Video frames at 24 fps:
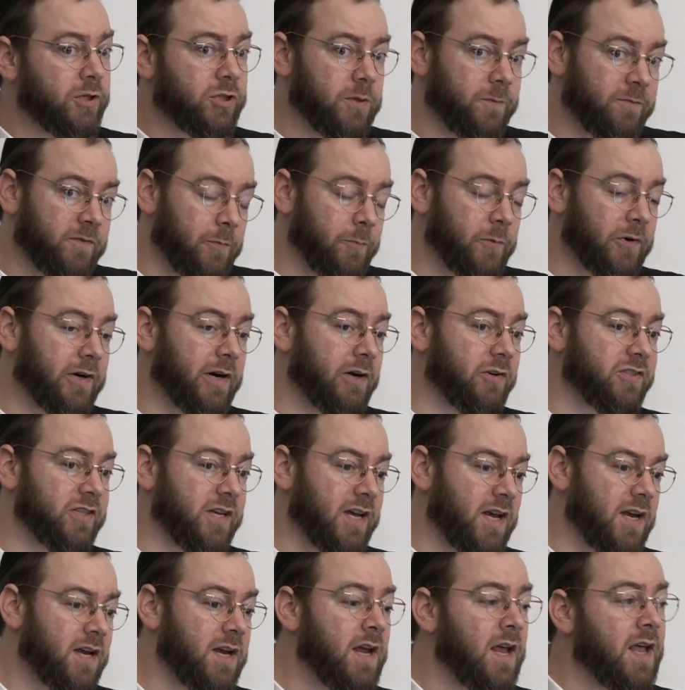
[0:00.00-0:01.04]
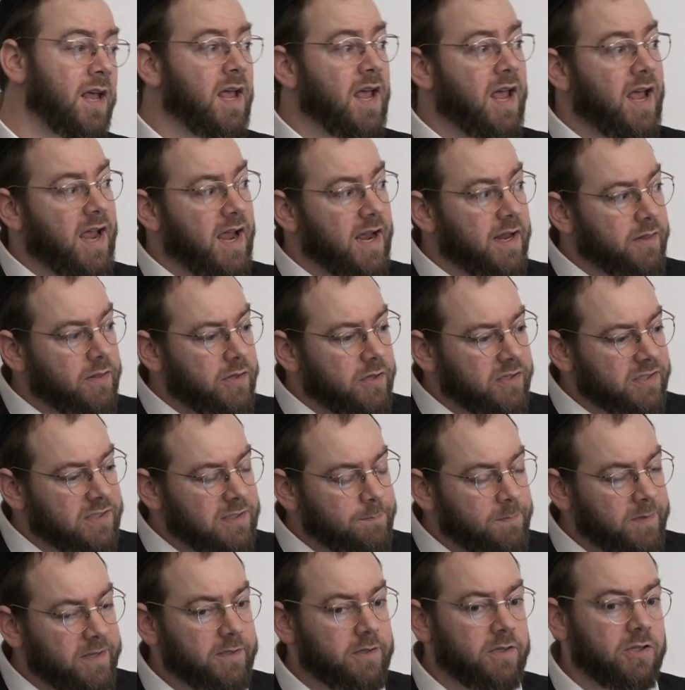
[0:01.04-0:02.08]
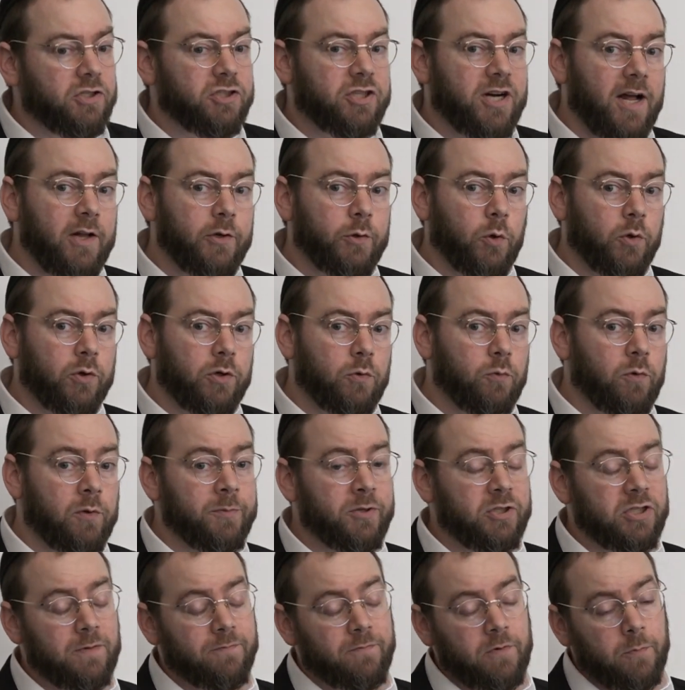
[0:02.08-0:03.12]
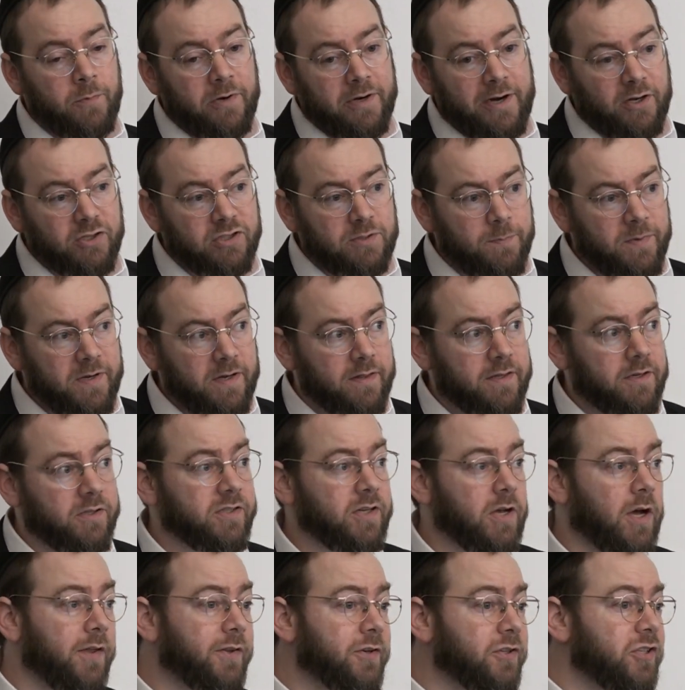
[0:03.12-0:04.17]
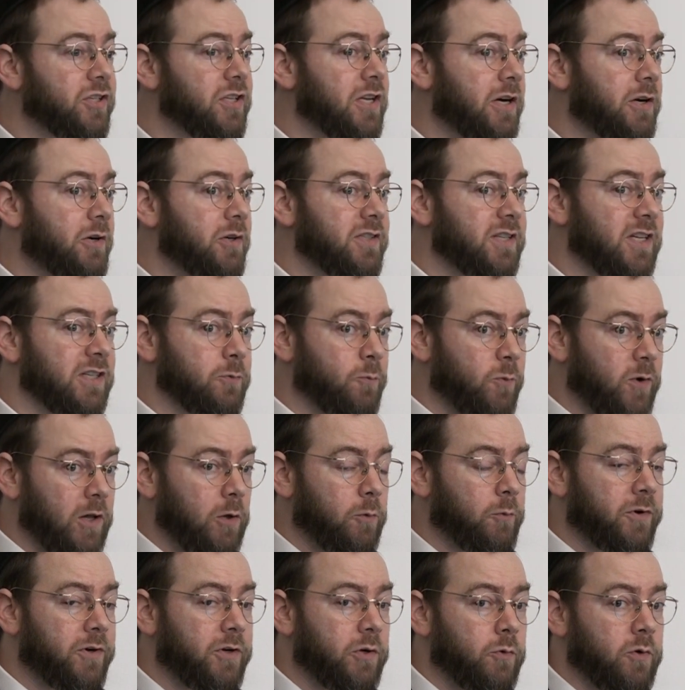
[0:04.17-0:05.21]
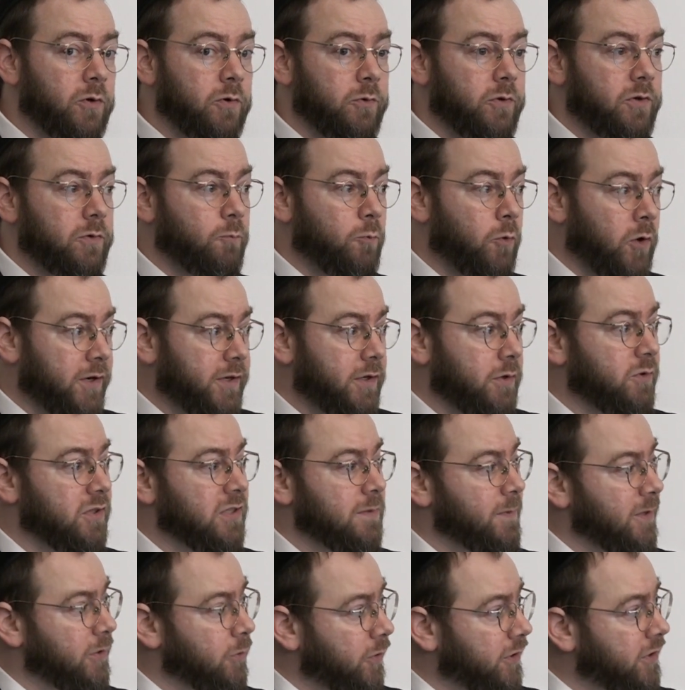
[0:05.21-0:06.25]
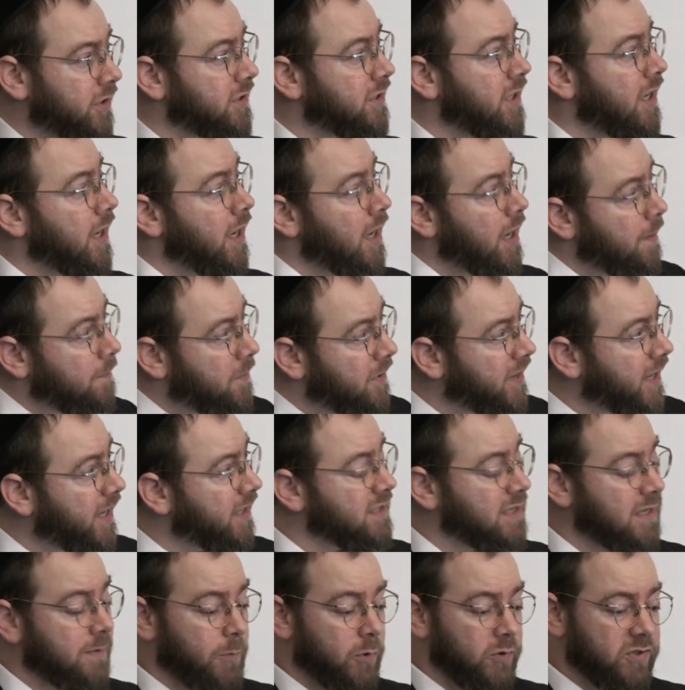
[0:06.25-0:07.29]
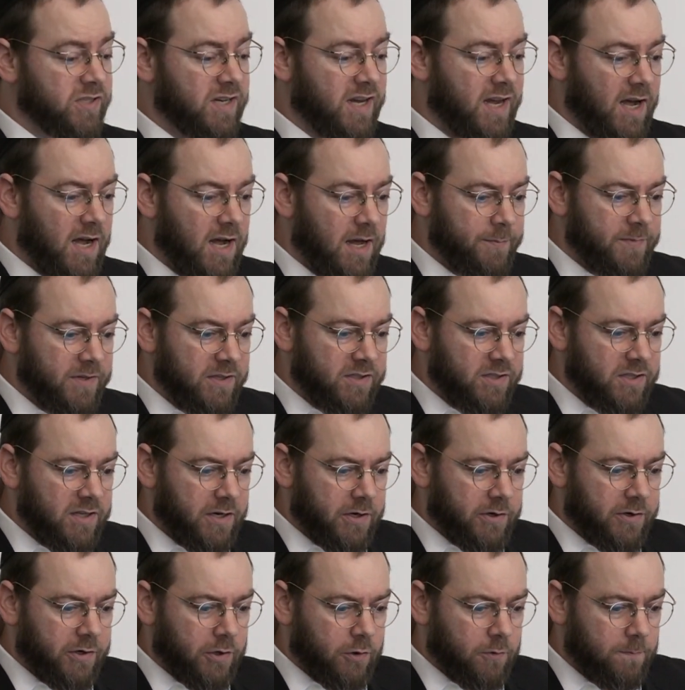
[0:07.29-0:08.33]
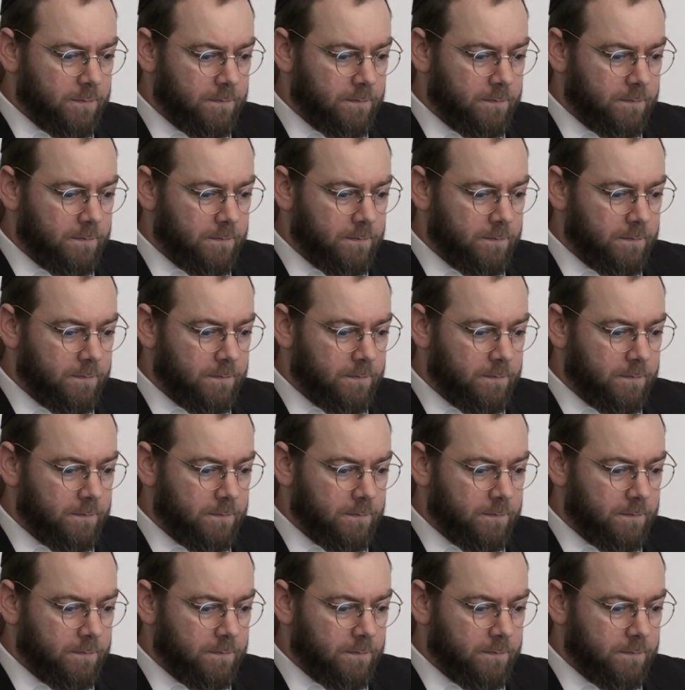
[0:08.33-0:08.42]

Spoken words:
shipped from warehouse A, and the split child order will be shipped from warehouse B. There's other scenarios as well where you would want to use split orders, but that's the most common scenario.